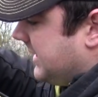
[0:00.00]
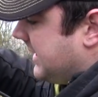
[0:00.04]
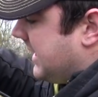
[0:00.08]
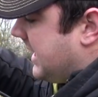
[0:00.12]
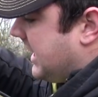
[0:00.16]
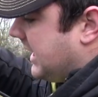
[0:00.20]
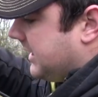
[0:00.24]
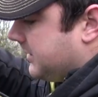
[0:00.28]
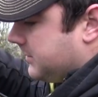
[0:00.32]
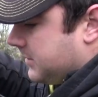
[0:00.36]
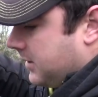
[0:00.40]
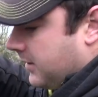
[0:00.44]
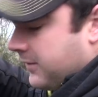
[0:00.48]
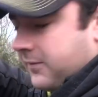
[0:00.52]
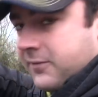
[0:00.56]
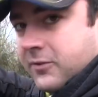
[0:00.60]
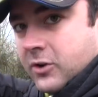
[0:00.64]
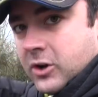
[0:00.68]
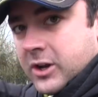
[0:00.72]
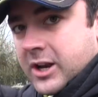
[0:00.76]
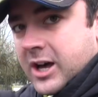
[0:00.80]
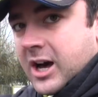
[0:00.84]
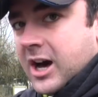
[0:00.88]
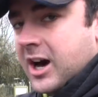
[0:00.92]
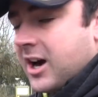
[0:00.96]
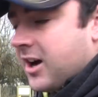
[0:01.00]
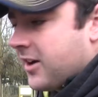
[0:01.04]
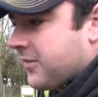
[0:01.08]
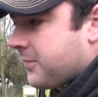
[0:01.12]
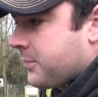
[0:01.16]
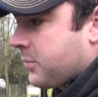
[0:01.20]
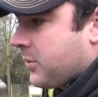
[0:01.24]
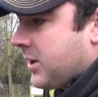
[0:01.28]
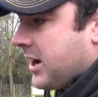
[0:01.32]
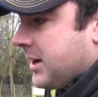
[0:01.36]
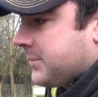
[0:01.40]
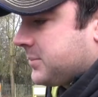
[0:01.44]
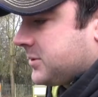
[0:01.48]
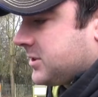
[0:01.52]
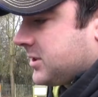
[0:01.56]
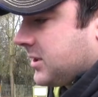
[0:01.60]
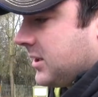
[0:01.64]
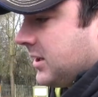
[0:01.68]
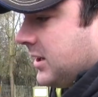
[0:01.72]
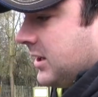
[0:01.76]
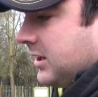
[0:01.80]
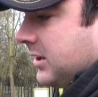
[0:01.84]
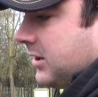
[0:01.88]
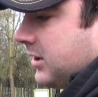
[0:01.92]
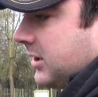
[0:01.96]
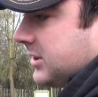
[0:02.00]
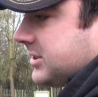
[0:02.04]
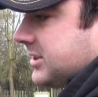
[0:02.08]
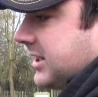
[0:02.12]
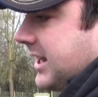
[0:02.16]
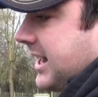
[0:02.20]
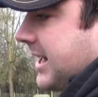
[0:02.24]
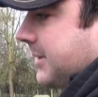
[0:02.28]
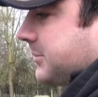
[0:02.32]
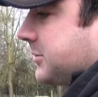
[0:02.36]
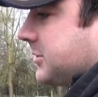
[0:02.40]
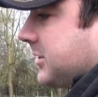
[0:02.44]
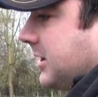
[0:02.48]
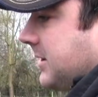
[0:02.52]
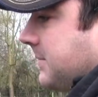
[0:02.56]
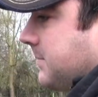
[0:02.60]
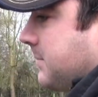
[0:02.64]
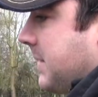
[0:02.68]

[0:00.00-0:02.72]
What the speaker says: there, 1.5 foot perhaps. Like I said, absolutely